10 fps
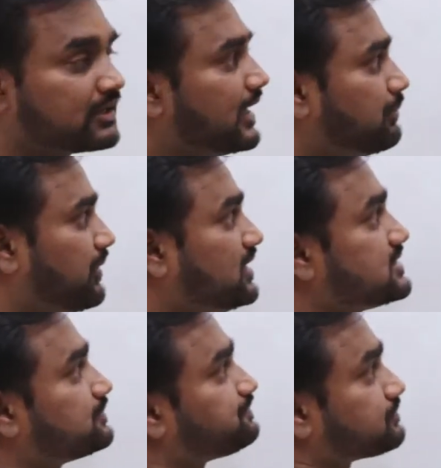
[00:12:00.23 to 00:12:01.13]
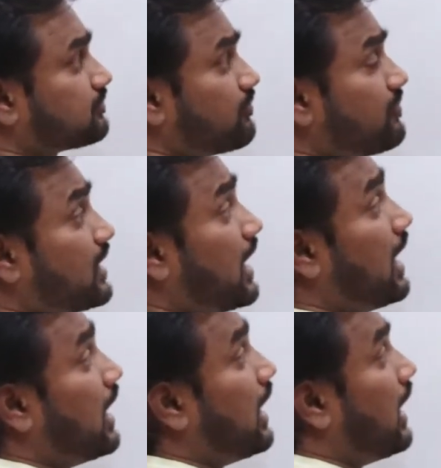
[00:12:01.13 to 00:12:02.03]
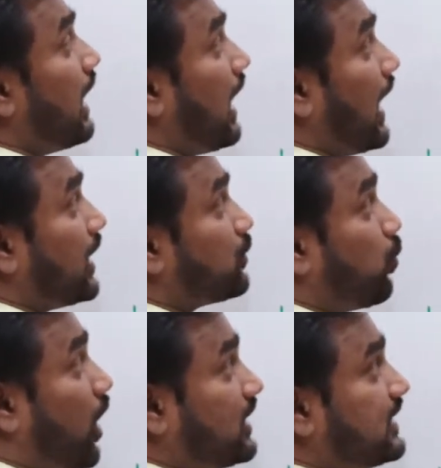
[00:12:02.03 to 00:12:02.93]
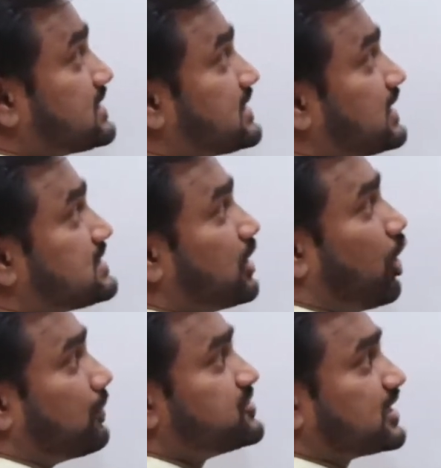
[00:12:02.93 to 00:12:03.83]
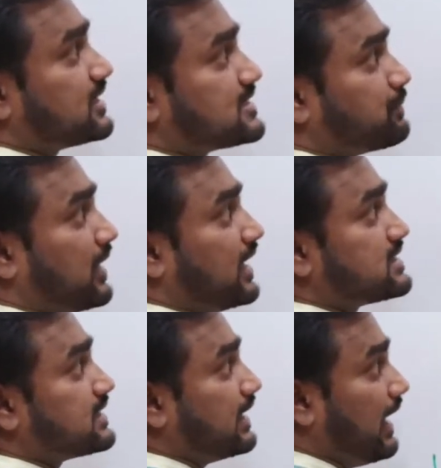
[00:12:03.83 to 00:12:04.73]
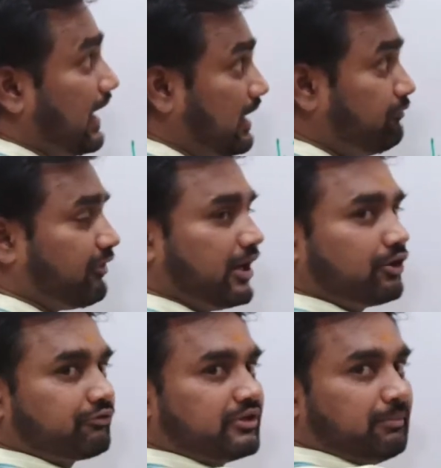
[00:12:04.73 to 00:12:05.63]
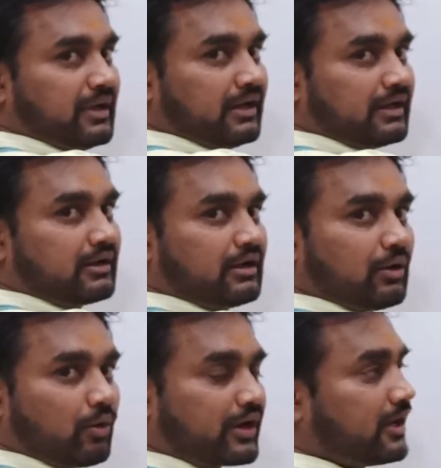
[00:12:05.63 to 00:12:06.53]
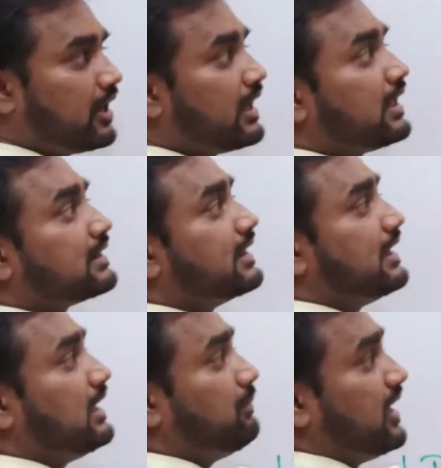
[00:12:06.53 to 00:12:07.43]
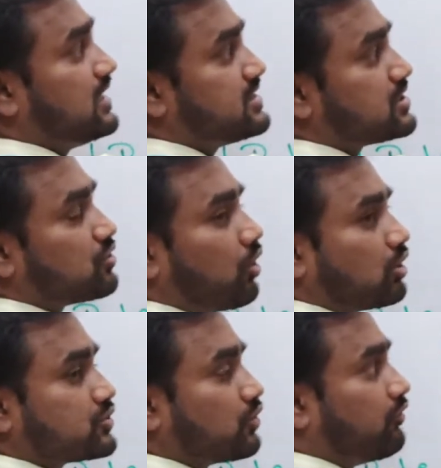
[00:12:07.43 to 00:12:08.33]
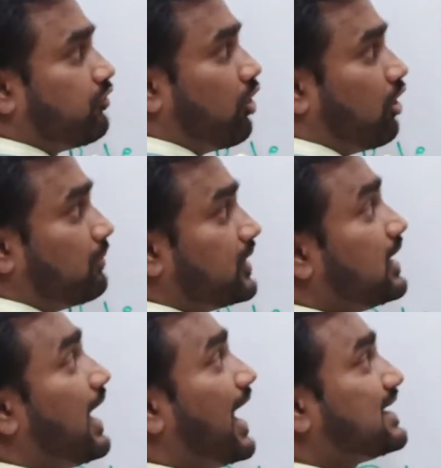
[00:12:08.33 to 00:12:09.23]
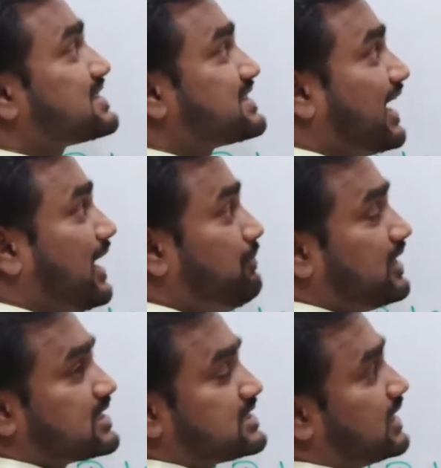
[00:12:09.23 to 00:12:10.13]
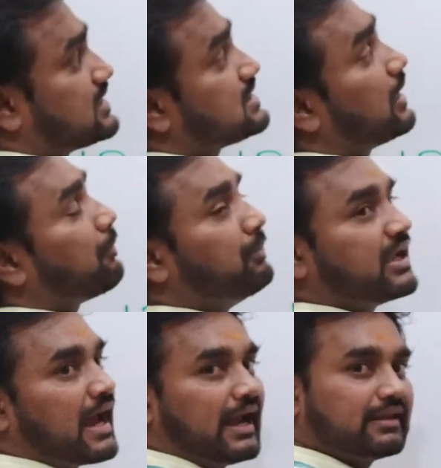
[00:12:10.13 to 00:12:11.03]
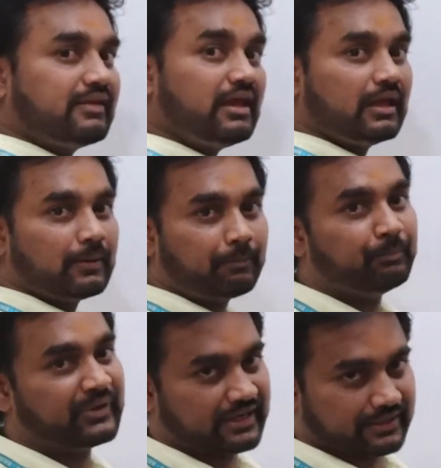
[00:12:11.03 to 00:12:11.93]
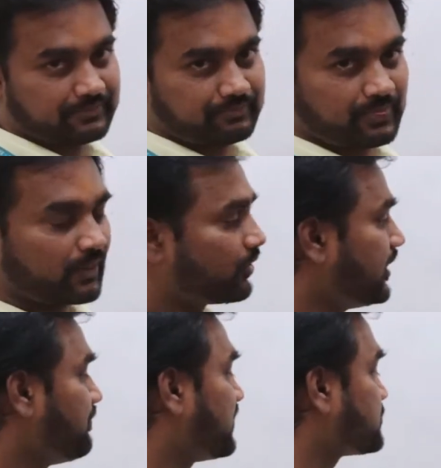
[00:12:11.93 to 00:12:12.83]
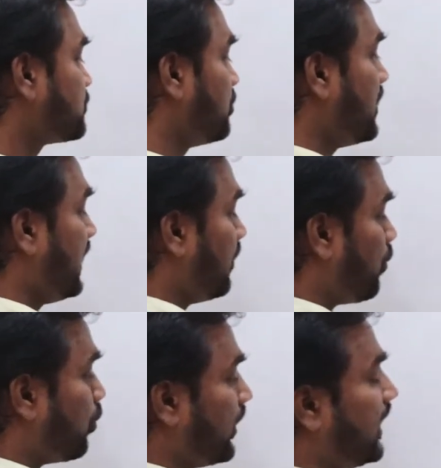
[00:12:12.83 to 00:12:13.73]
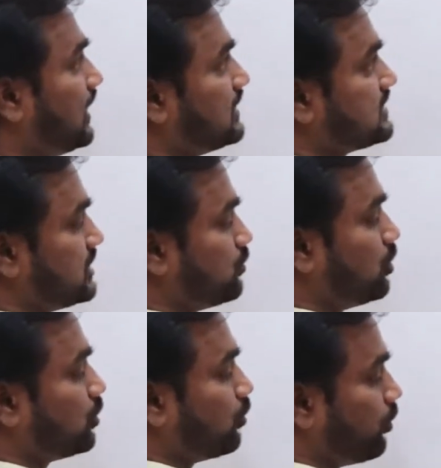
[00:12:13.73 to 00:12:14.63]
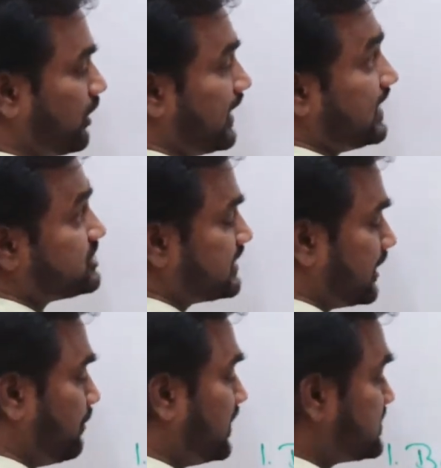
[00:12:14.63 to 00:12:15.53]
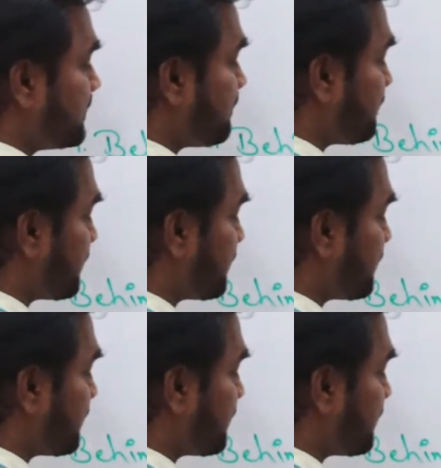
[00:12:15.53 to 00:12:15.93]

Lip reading: that means at what distance the object is placed in front of the mirror, okay, the image is also formed at same distance behind the mirror. Okay, so OA is equal to OA dash. That means